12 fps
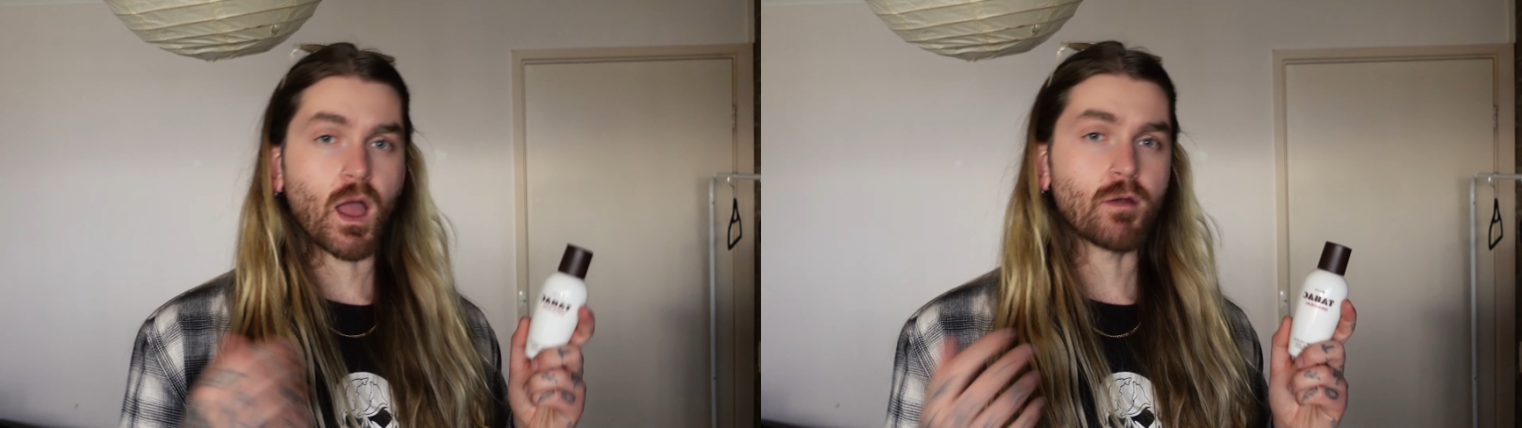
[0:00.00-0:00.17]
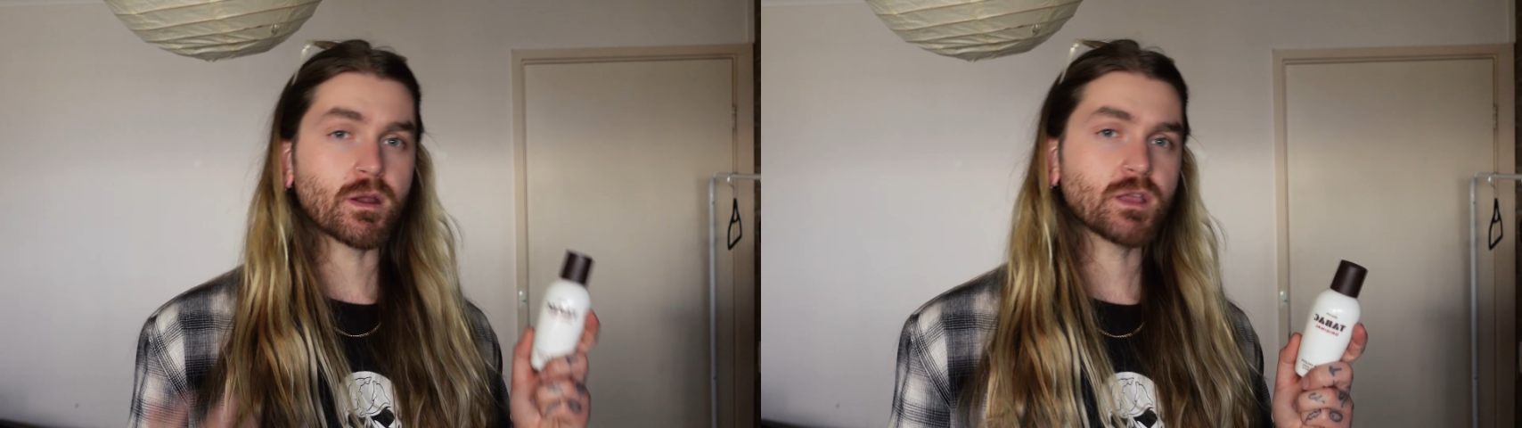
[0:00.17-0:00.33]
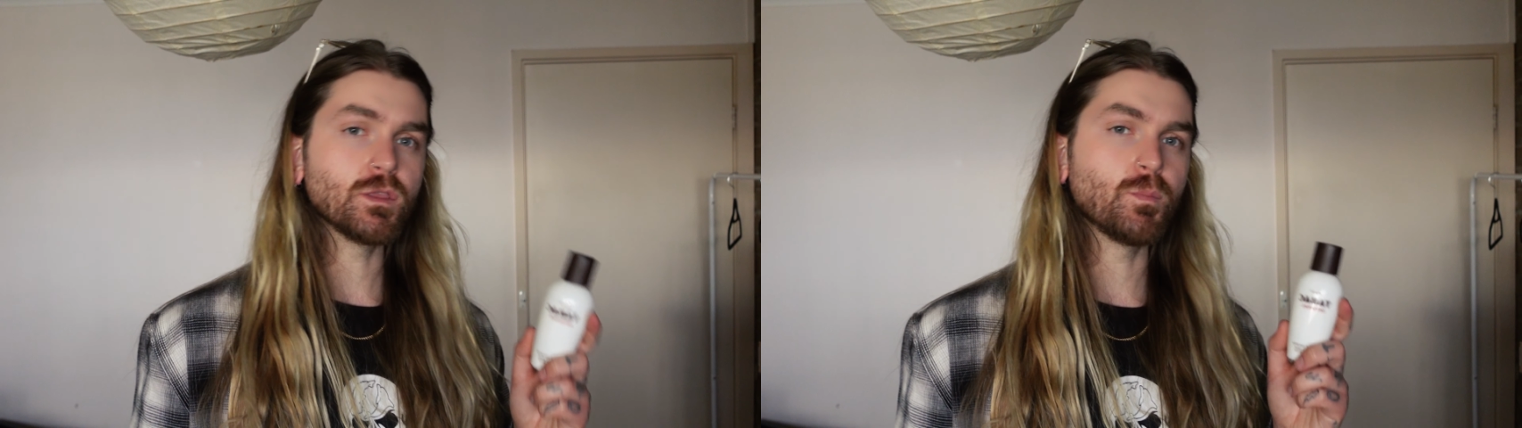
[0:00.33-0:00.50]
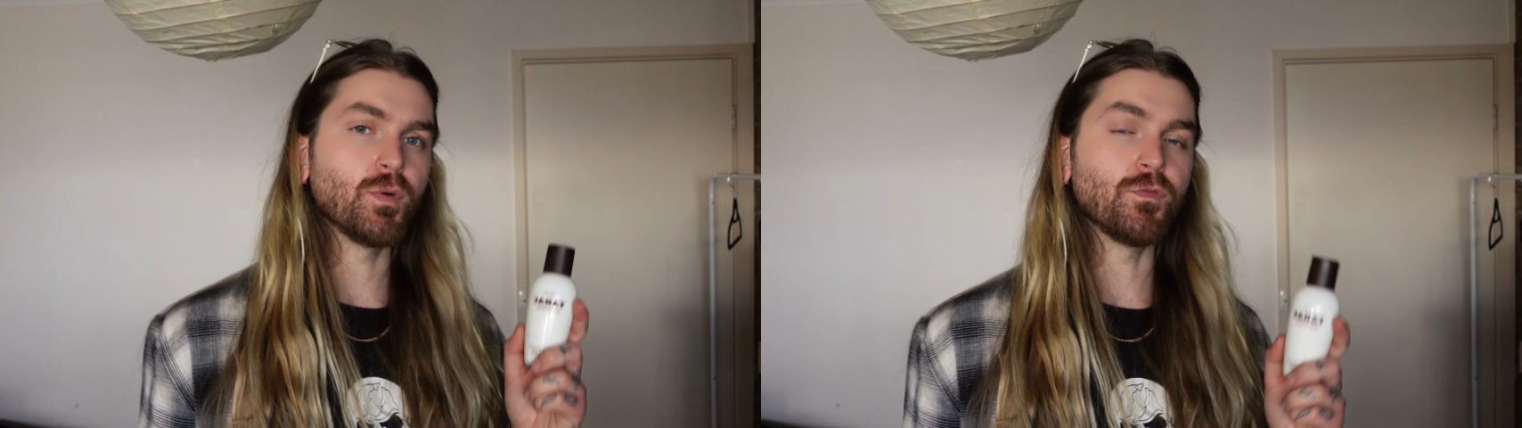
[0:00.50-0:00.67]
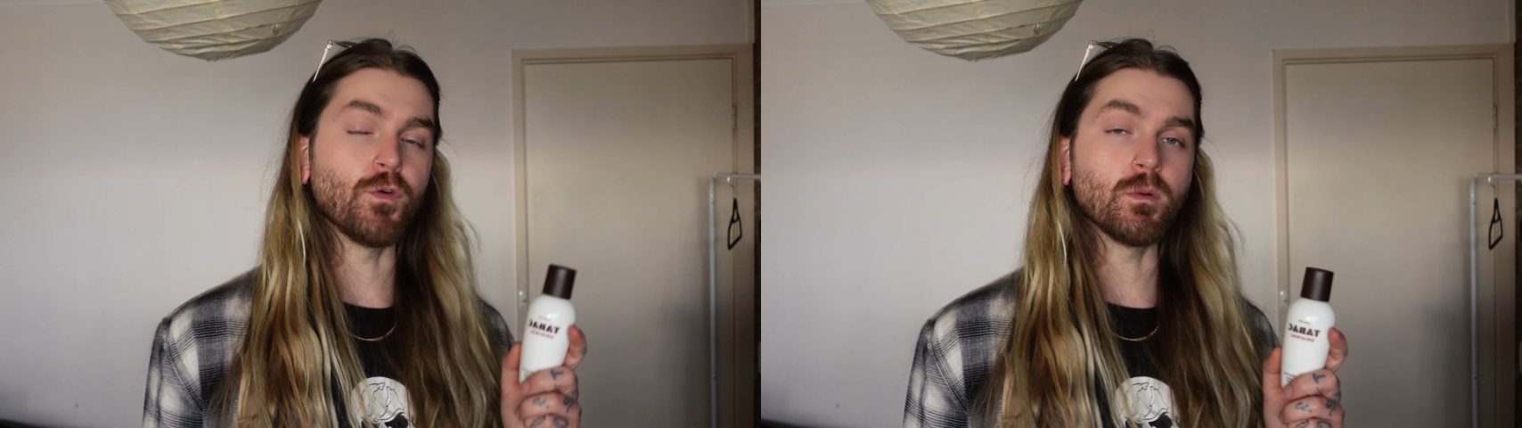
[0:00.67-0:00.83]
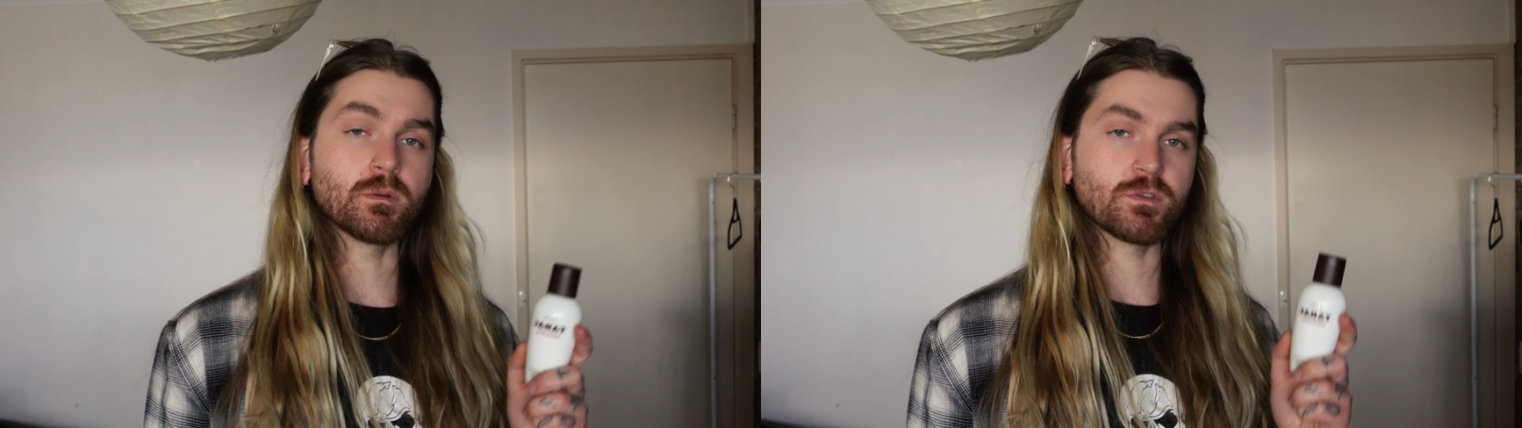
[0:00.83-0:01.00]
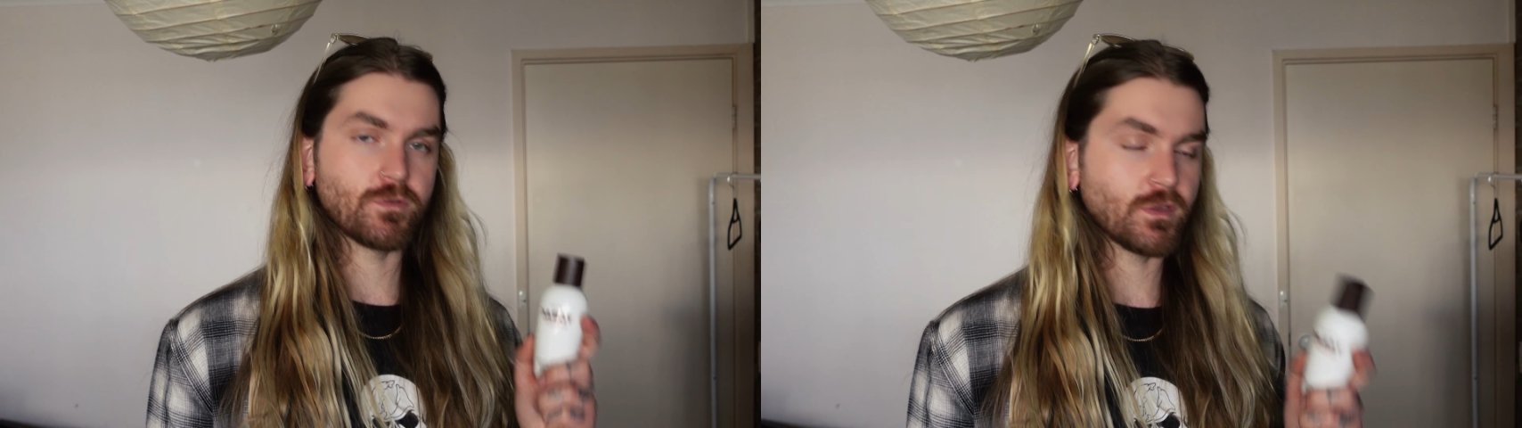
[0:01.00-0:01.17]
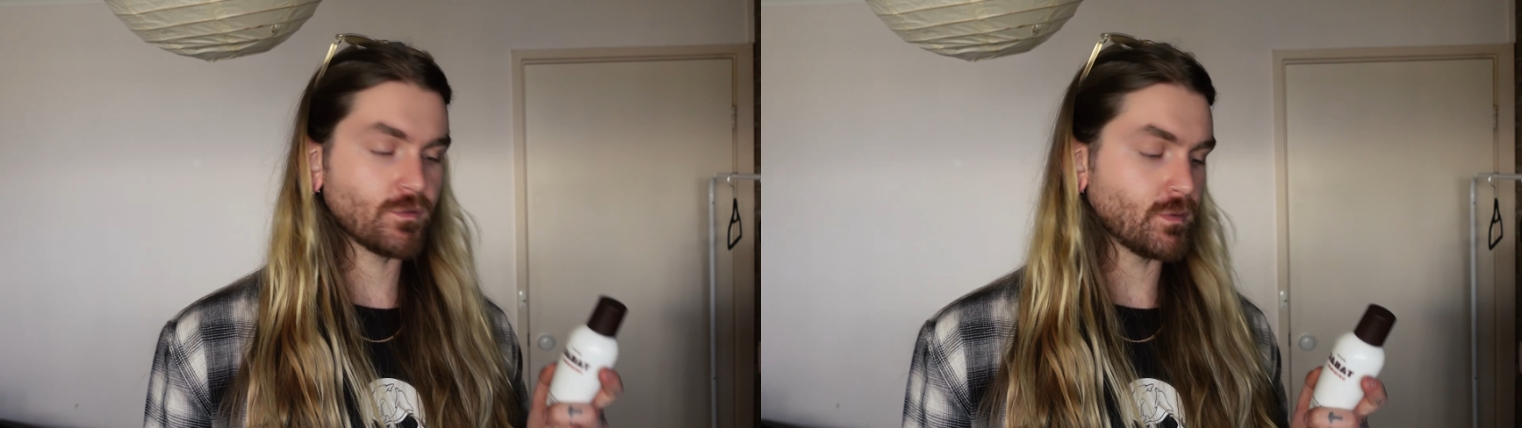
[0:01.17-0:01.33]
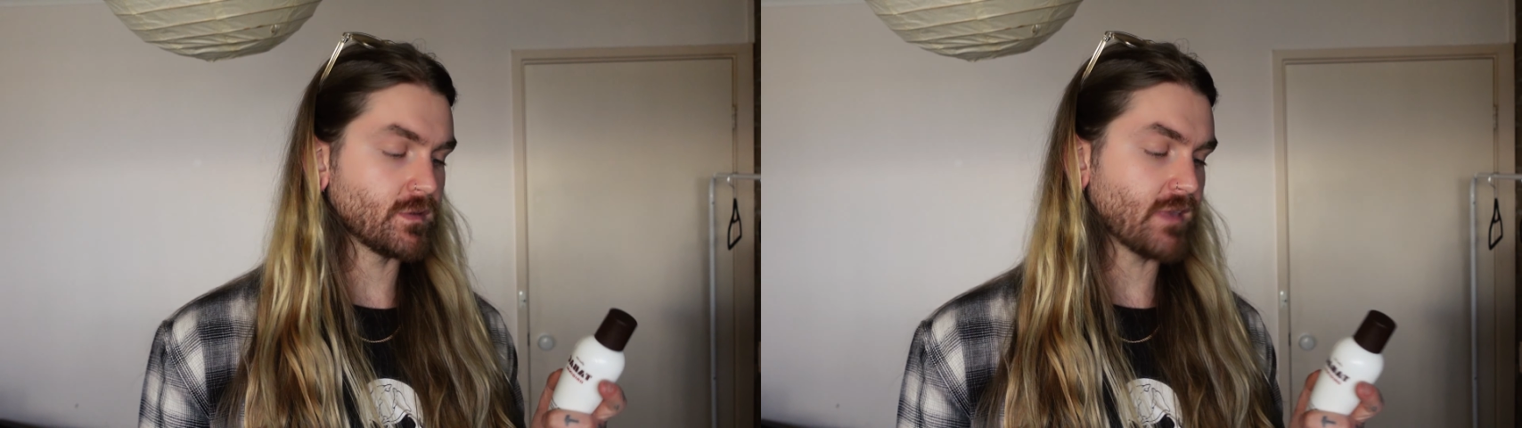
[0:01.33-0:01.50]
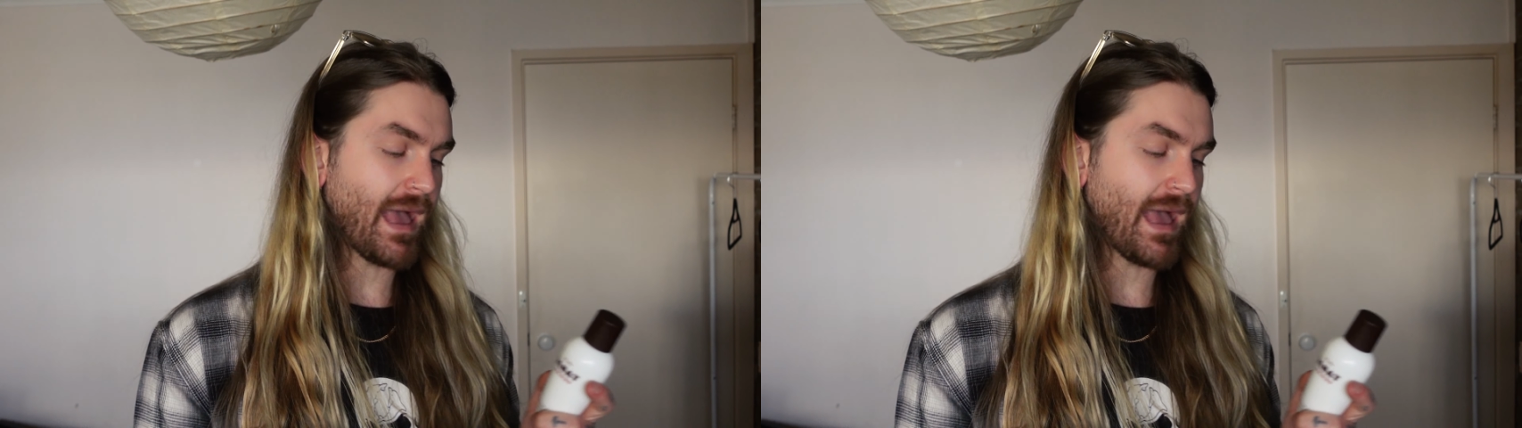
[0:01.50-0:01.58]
I reckon the performance for this one's